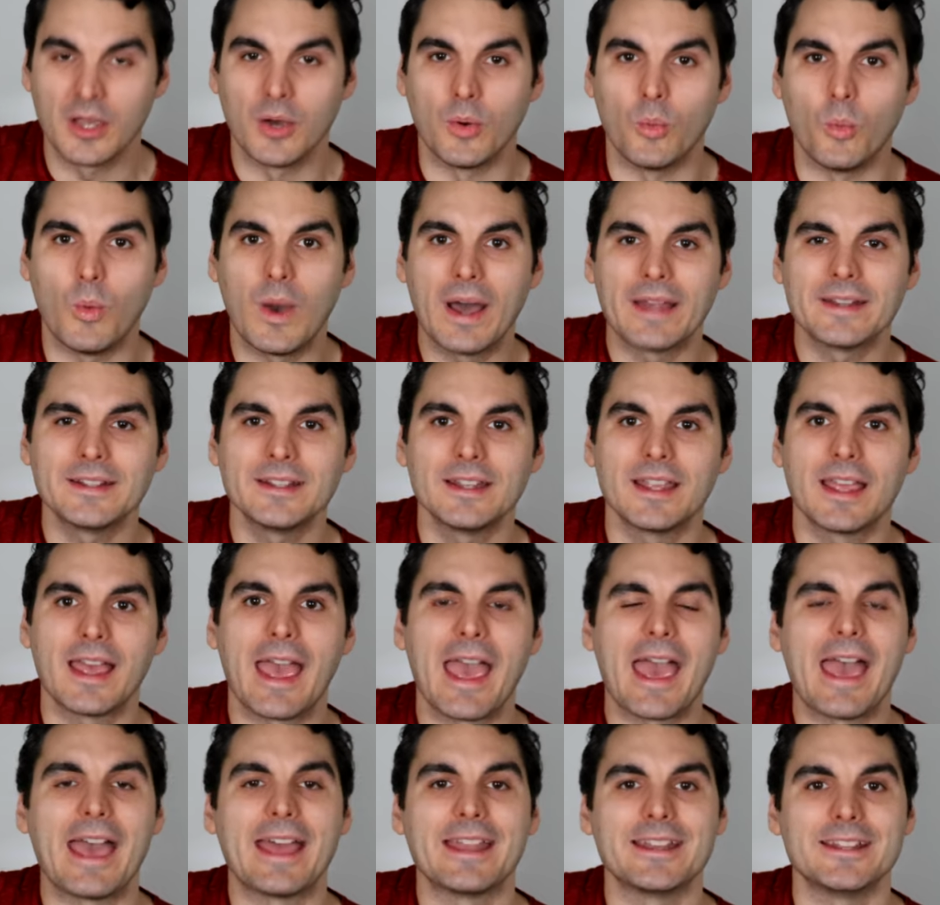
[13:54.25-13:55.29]
One
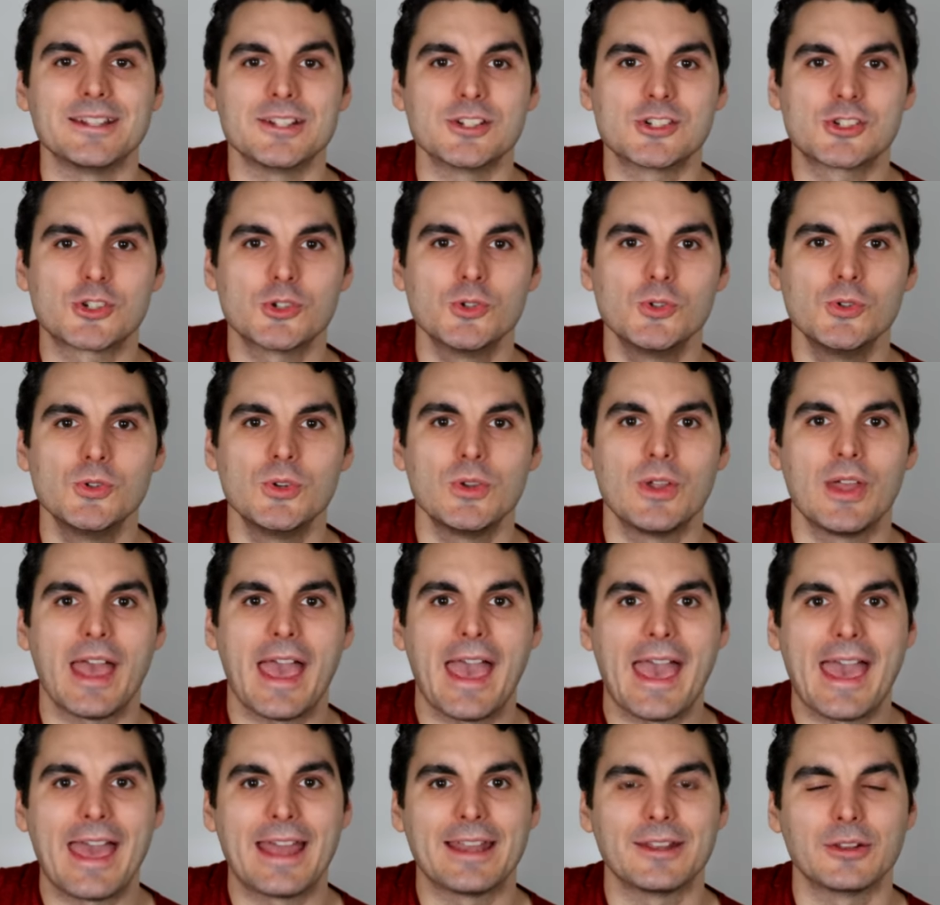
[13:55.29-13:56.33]
and two
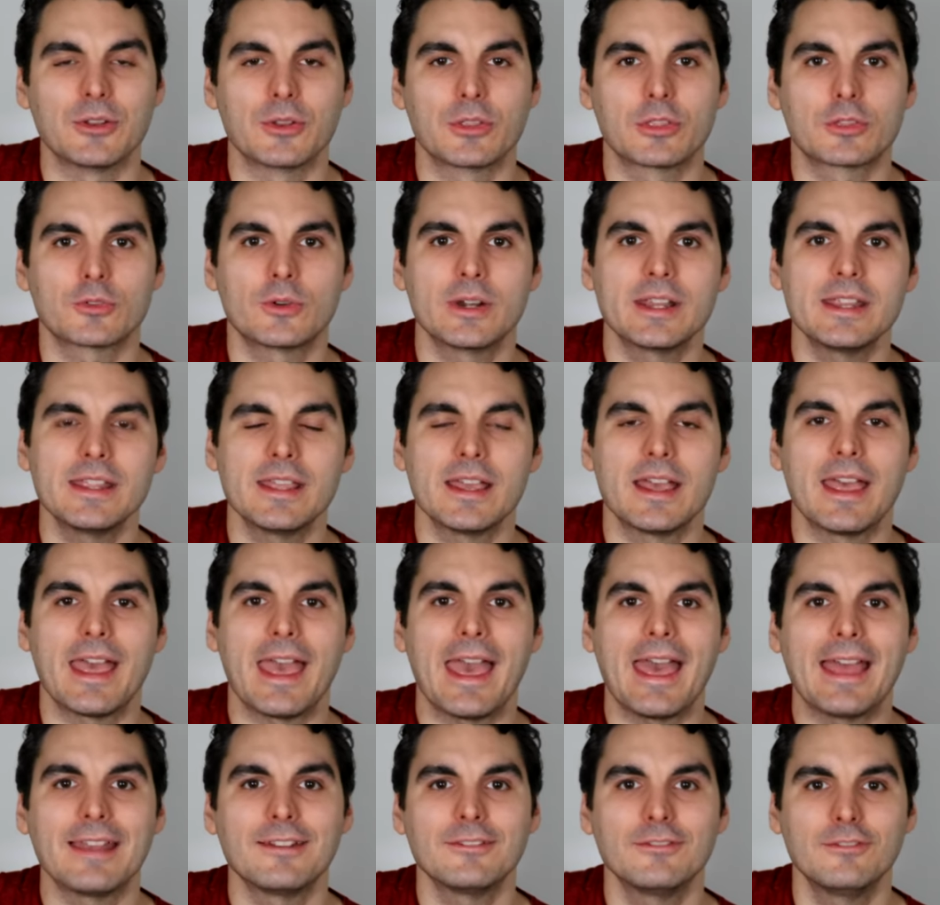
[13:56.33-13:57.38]
and three
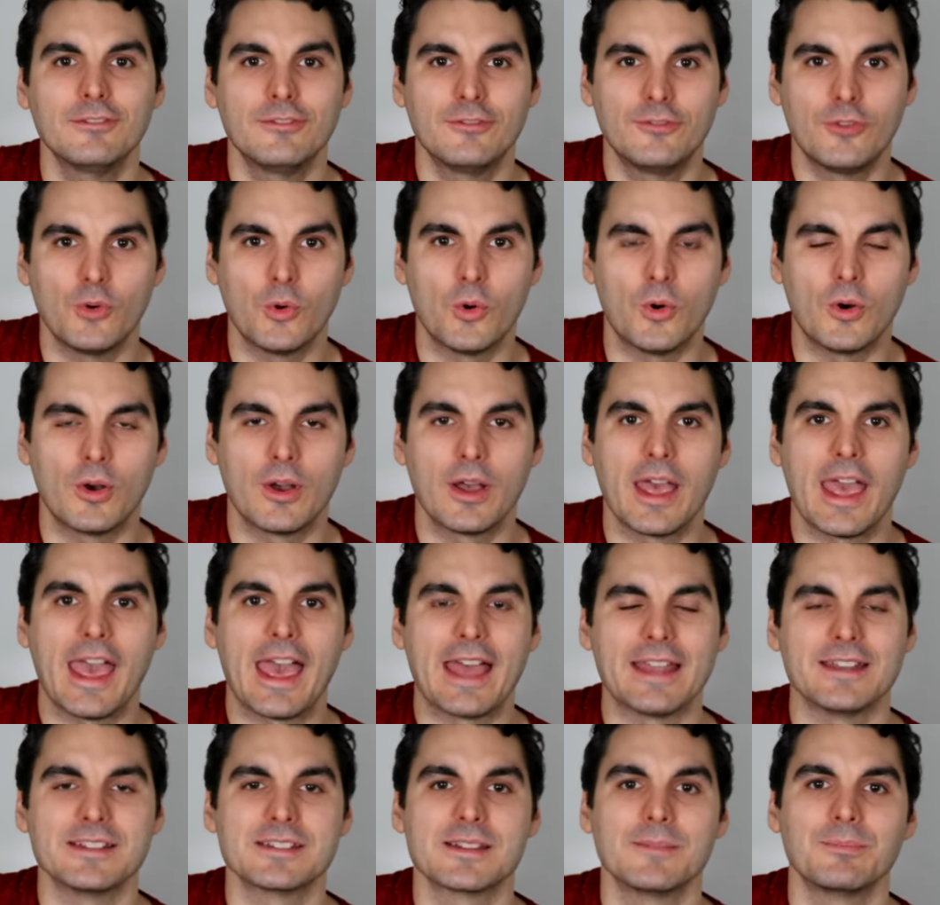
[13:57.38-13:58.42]
and four
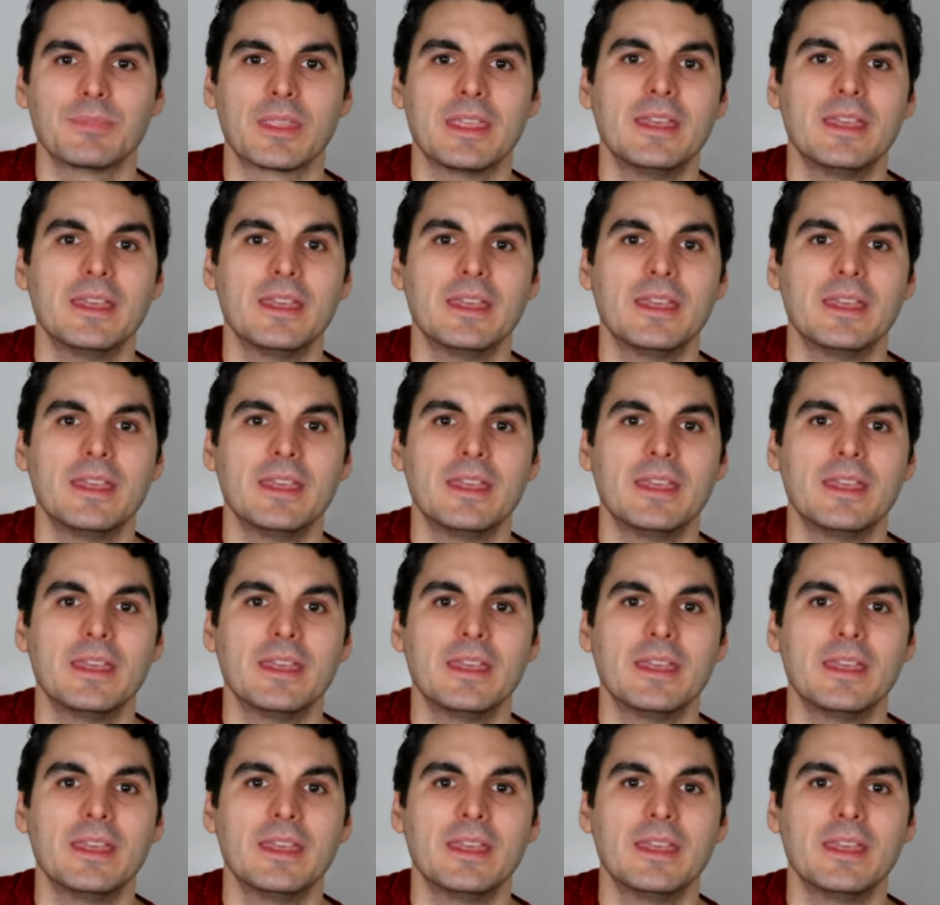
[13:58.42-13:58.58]
and.